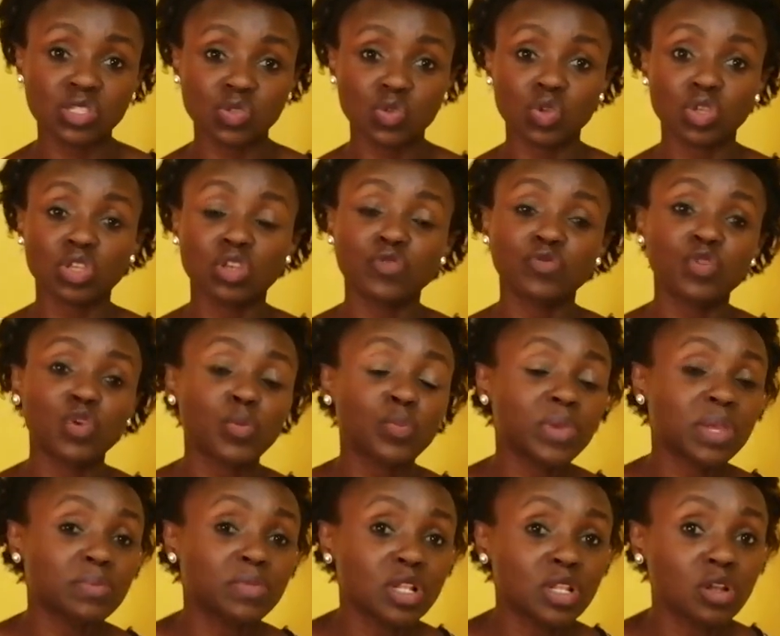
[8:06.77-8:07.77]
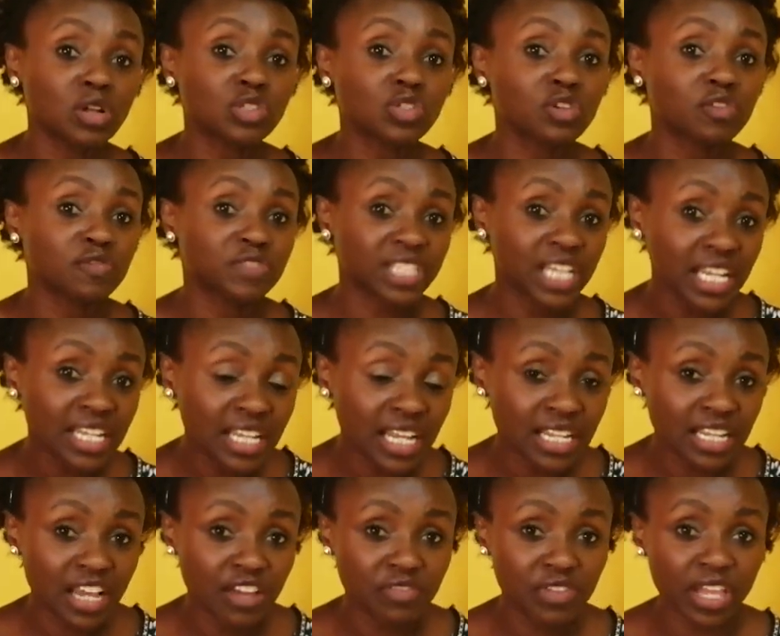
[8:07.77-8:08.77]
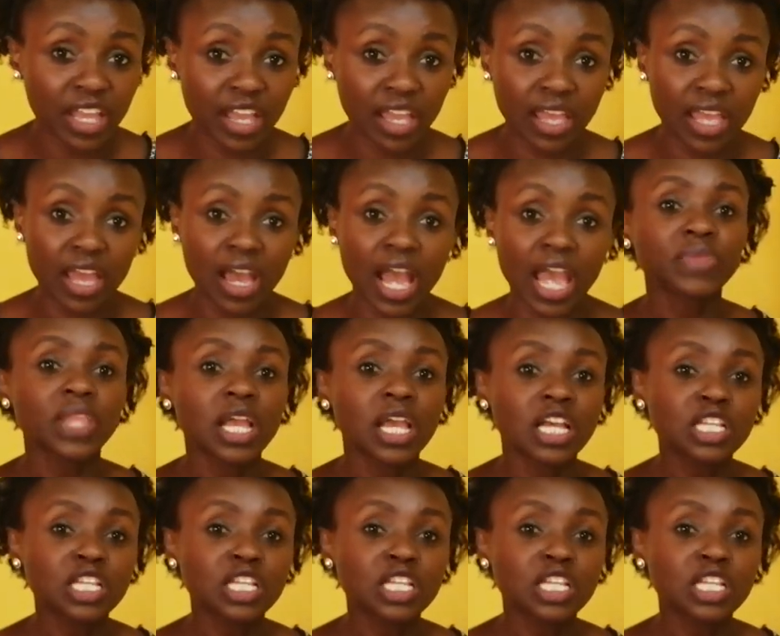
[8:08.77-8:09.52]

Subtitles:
to give your baby lots of tender loving care,